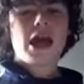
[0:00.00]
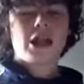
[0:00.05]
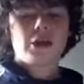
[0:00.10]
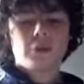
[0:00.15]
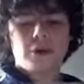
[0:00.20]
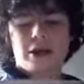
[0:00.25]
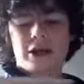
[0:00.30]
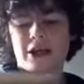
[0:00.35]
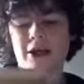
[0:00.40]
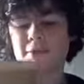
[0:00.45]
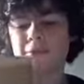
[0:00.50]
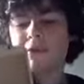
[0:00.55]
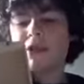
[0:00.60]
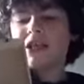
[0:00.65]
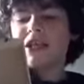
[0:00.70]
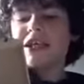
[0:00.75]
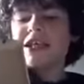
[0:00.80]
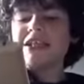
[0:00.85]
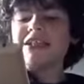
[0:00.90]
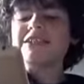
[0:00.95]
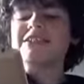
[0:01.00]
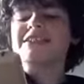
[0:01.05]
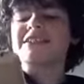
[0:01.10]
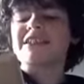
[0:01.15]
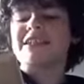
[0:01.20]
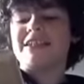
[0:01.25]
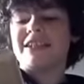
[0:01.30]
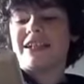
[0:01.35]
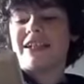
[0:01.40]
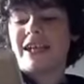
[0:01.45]
Anyway, he
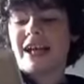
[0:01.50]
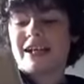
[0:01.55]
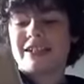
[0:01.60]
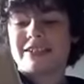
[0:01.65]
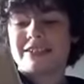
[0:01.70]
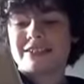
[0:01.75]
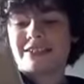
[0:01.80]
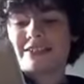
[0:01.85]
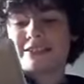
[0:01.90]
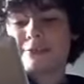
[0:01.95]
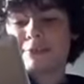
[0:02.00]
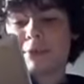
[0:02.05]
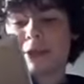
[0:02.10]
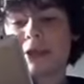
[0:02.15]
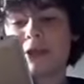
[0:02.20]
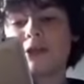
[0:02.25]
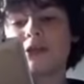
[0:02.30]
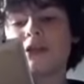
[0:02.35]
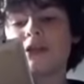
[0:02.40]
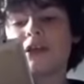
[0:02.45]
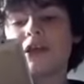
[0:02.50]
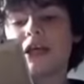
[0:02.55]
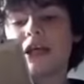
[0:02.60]
asks me,